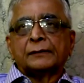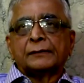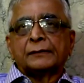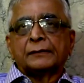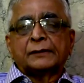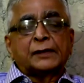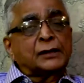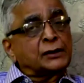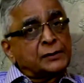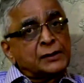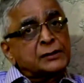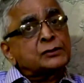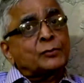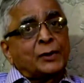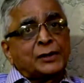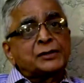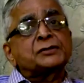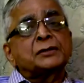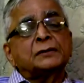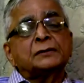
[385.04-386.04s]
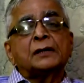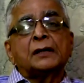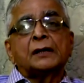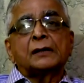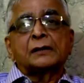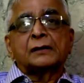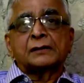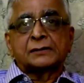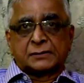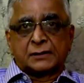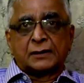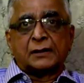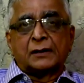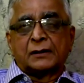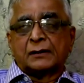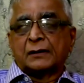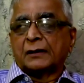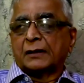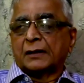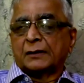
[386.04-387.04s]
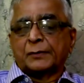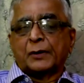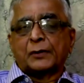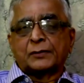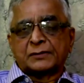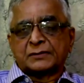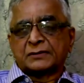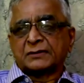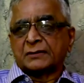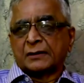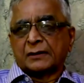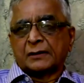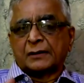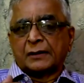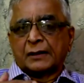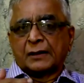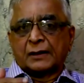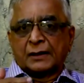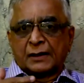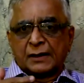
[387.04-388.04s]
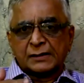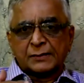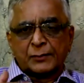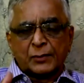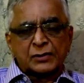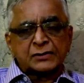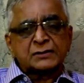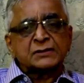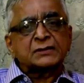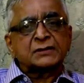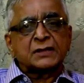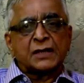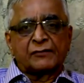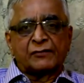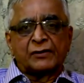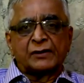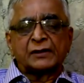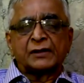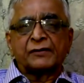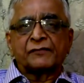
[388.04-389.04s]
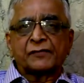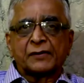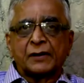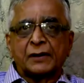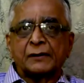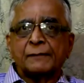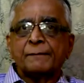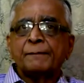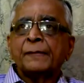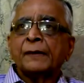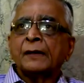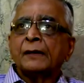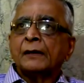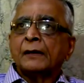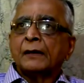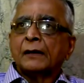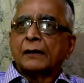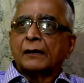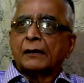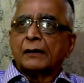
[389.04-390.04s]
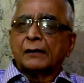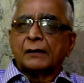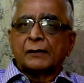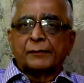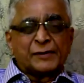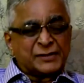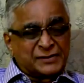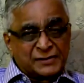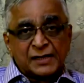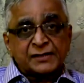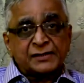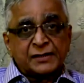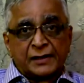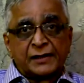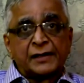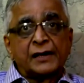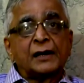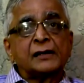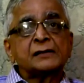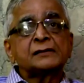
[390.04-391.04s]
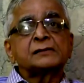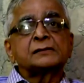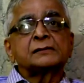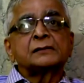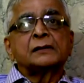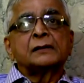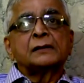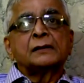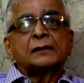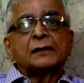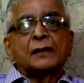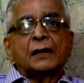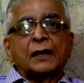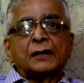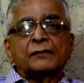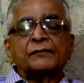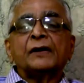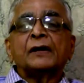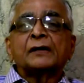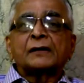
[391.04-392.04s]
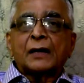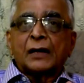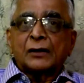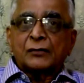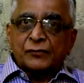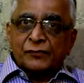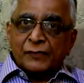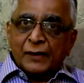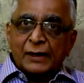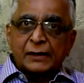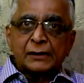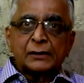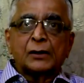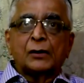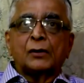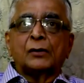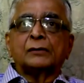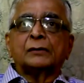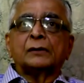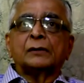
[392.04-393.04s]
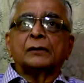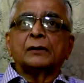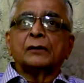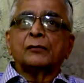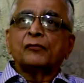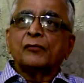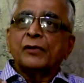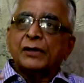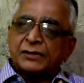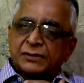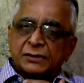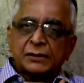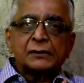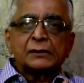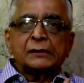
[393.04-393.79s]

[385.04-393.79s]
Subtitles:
This questionnaire is it has about 7 different business areas, and we are trying to find out which